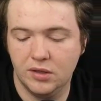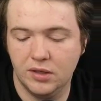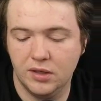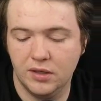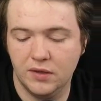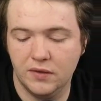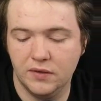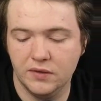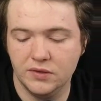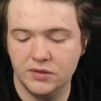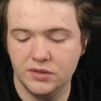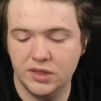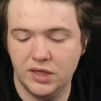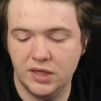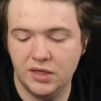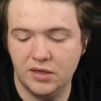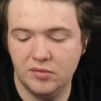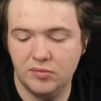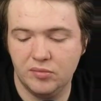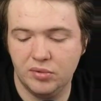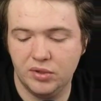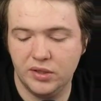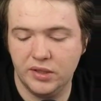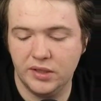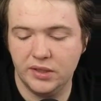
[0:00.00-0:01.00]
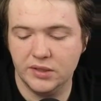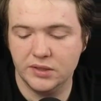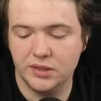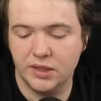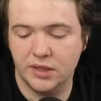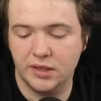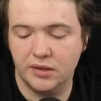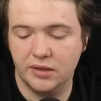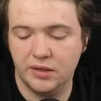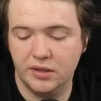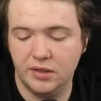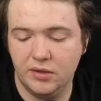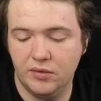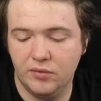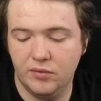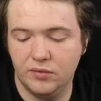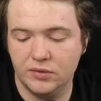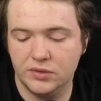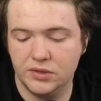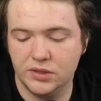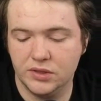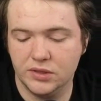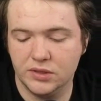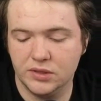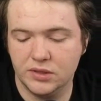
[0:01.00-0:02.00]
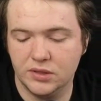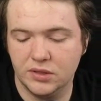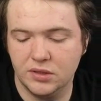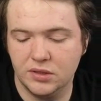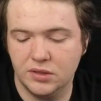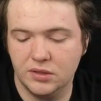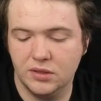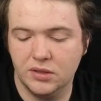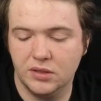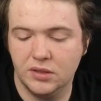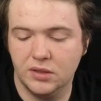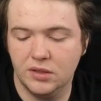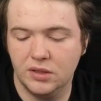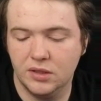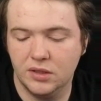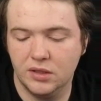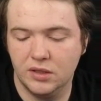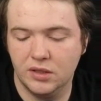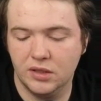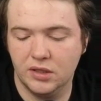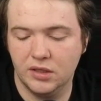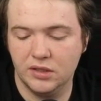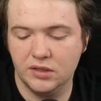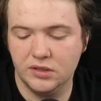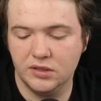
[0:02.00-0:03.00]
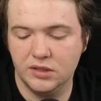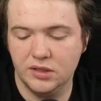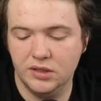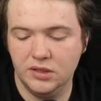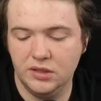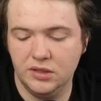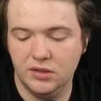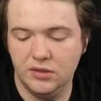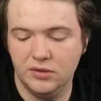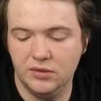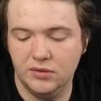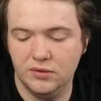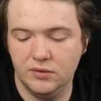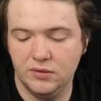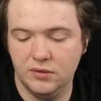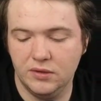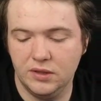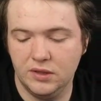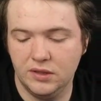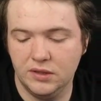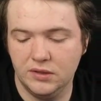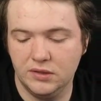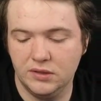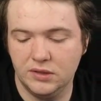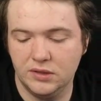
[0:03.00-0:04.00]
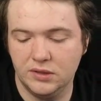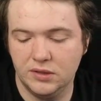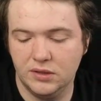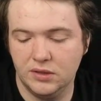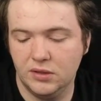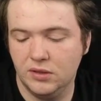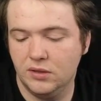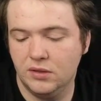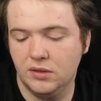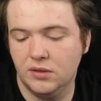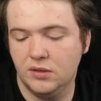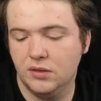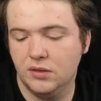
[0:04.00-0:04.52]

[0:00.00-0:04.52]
And the shattered plains, I think, will just continue until